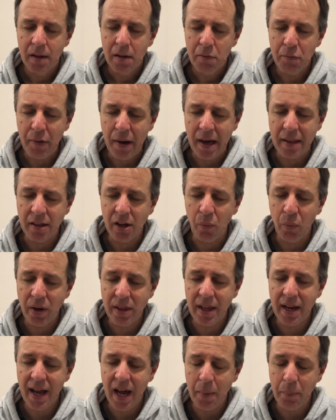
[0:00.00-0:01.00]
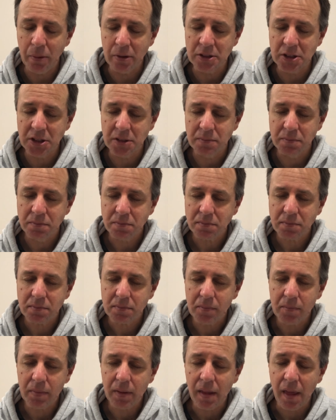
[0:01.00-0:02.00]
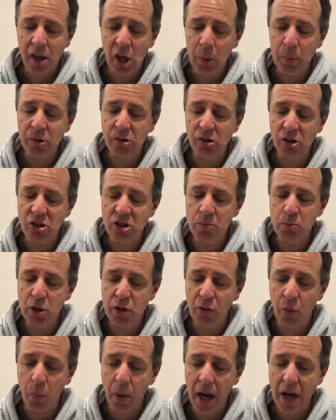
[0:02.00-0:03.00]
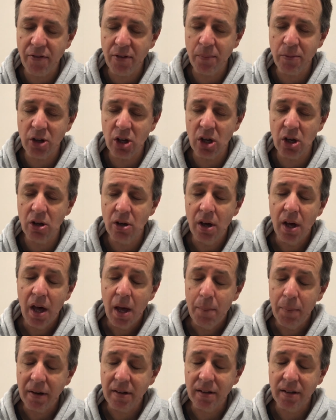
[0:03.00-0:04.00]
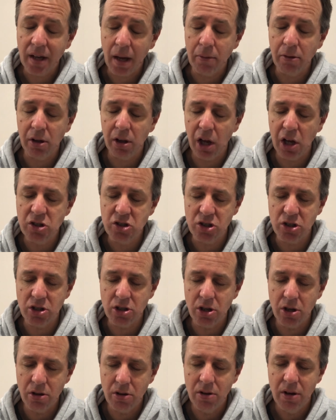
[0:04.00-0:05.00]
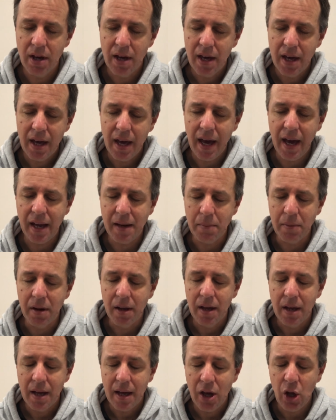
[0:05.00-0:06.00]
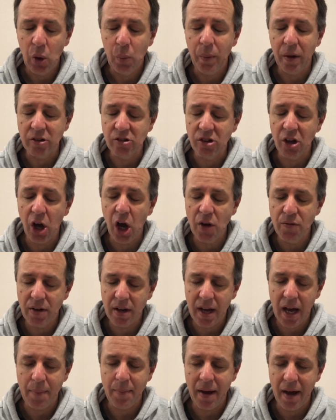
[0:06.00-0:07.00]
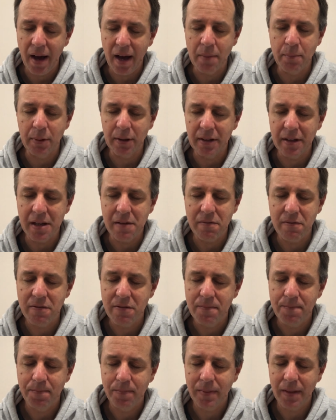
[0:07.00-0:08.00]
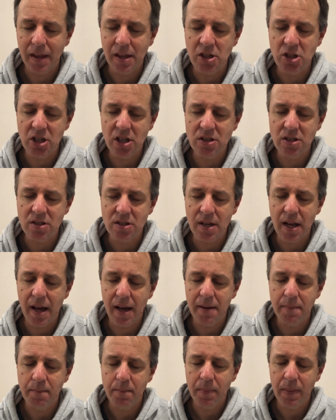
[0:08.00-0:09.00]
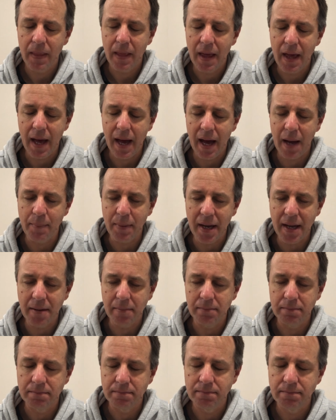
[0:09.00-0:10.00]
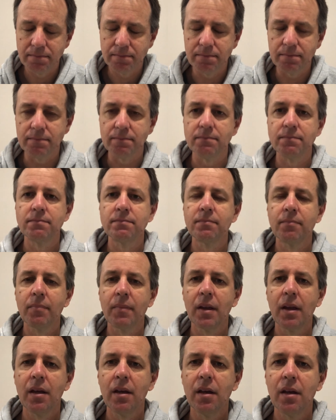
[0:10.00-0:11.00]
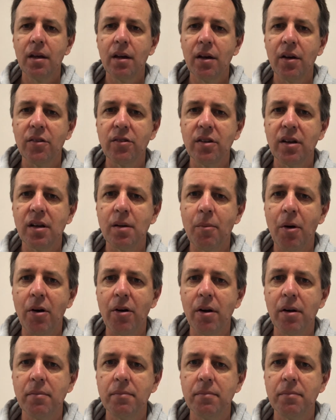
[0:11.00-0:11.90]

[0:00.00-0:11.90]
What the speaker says: Father, when that happens, help us not to move away from you, but to come closer to you and help us to overcome our unbelief. In Jesus' name, amen. I'll see you tomorrow.